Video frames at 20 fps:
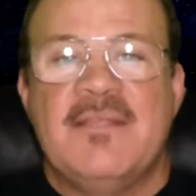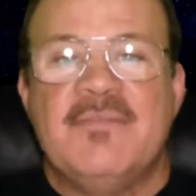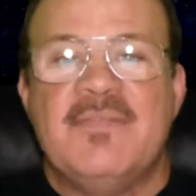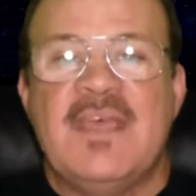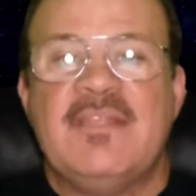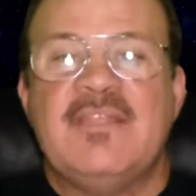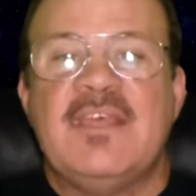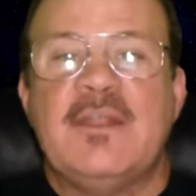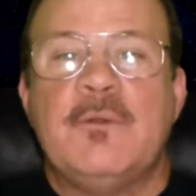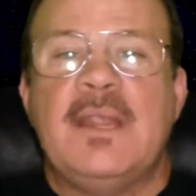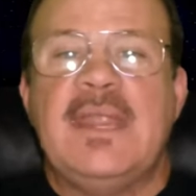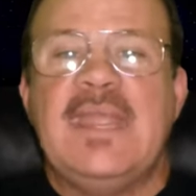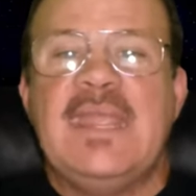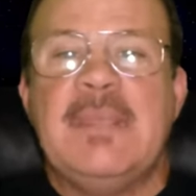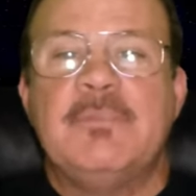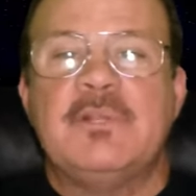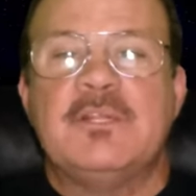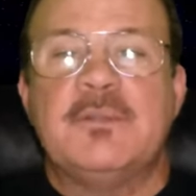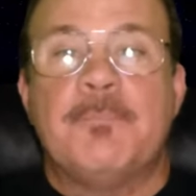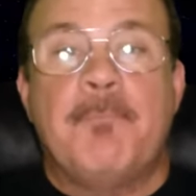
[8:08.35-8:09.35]
that they were
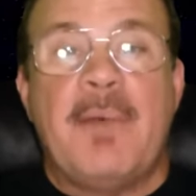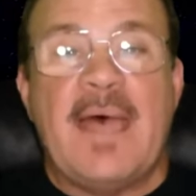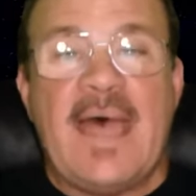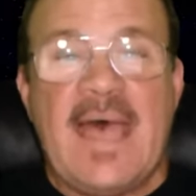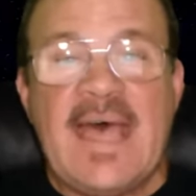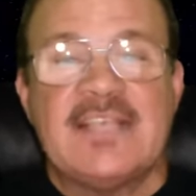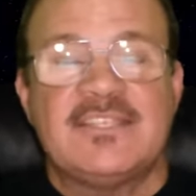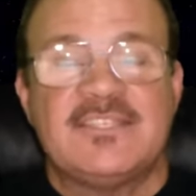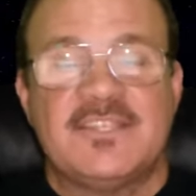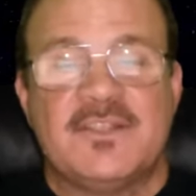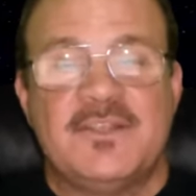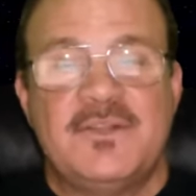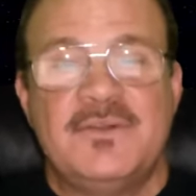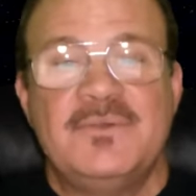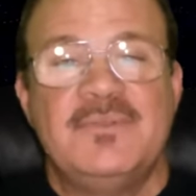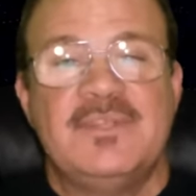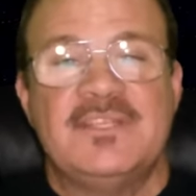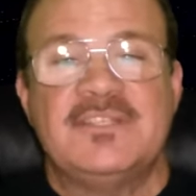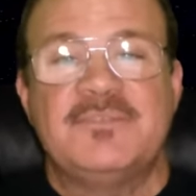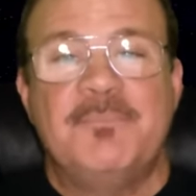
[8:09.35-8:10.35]
able to pass
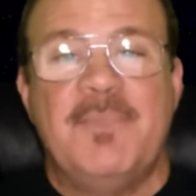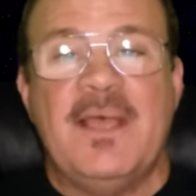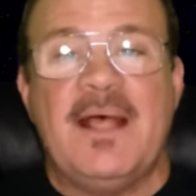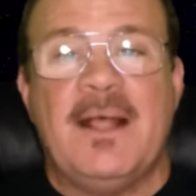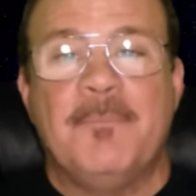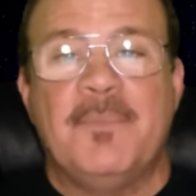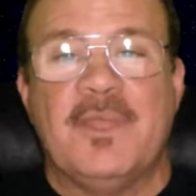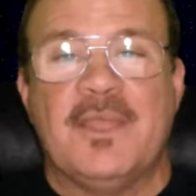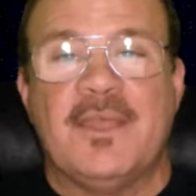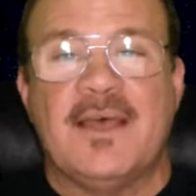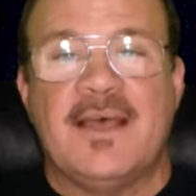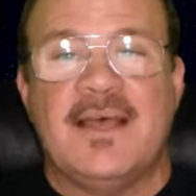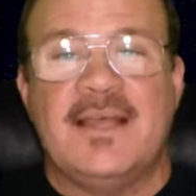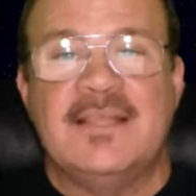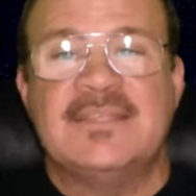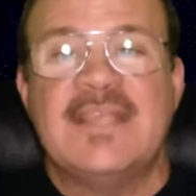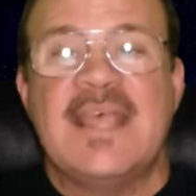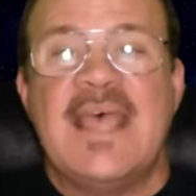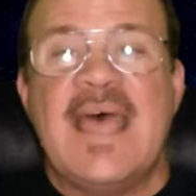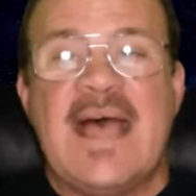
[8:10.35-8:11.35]
through this belt
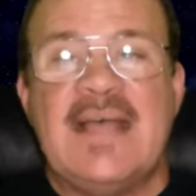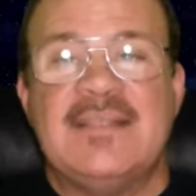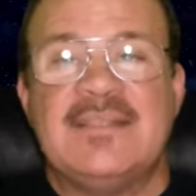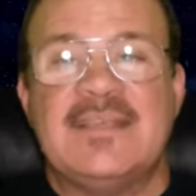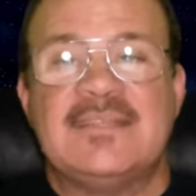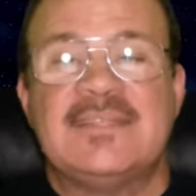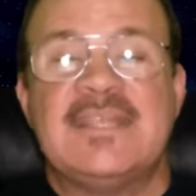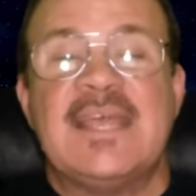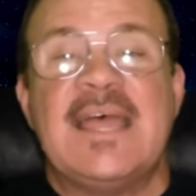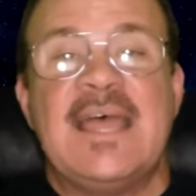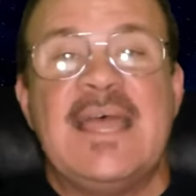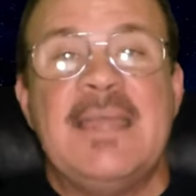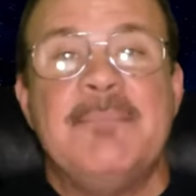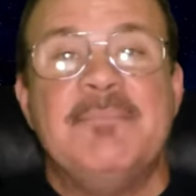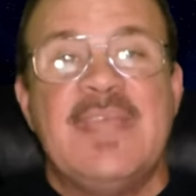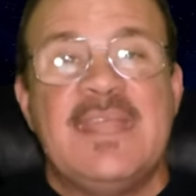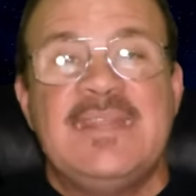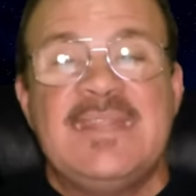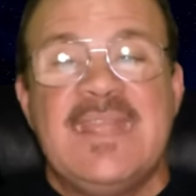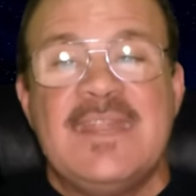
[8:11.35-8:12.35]
because at the time
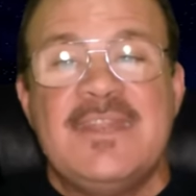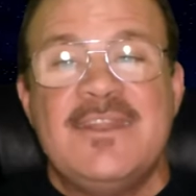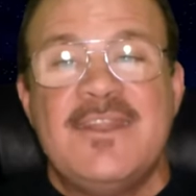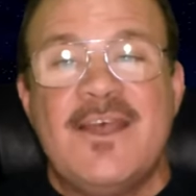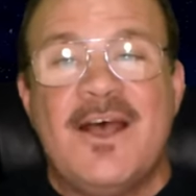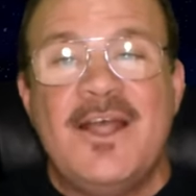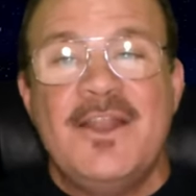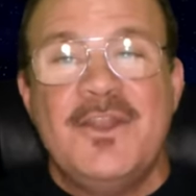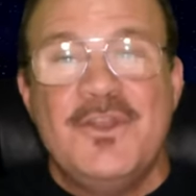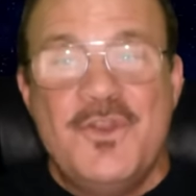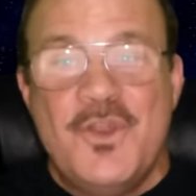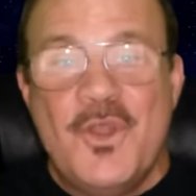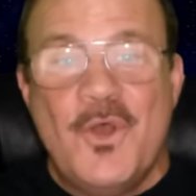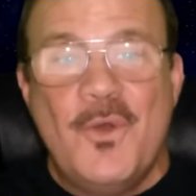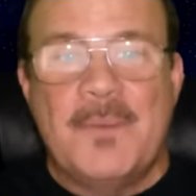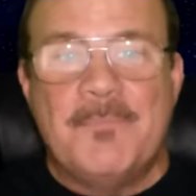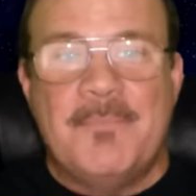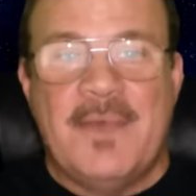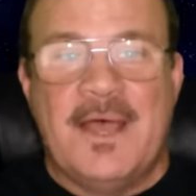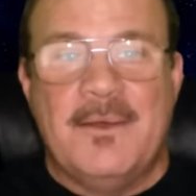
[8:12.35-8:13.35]
they did not
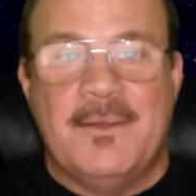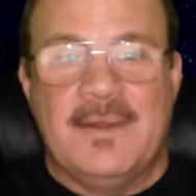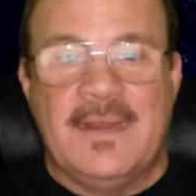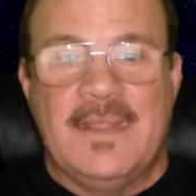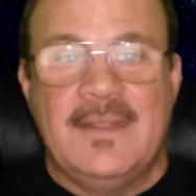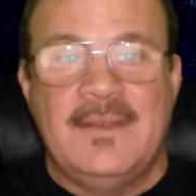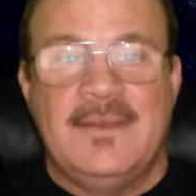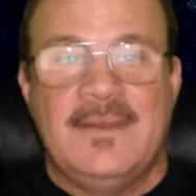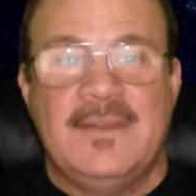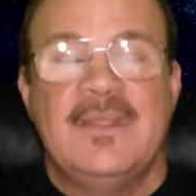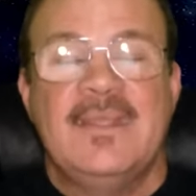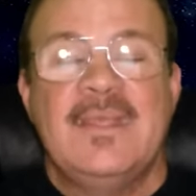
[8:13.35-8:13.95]
know about it